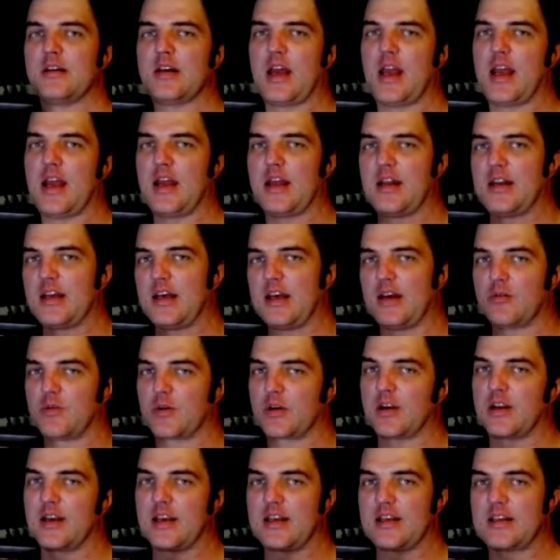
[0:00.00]
And we're
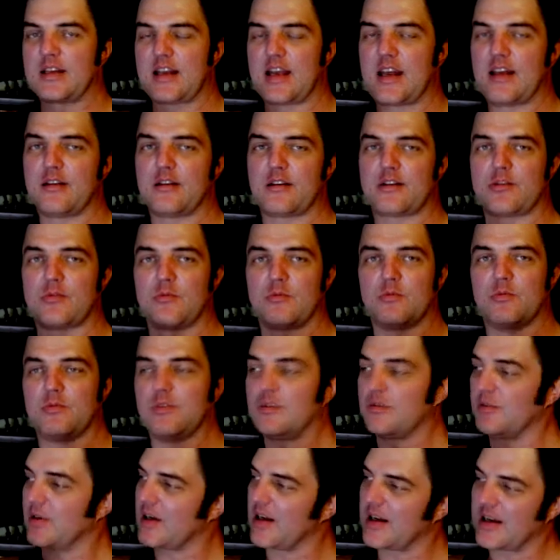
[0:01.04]
going to get together.
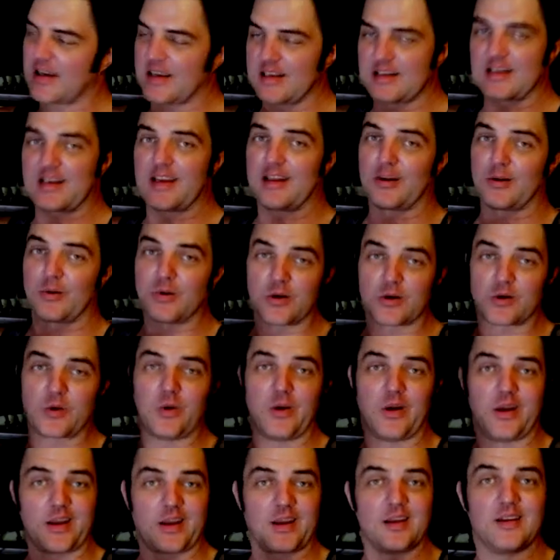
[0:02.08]
We're going to get together real
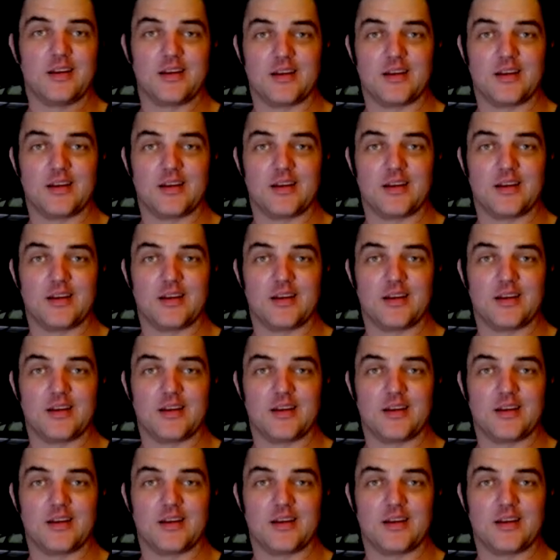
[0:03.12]
quick.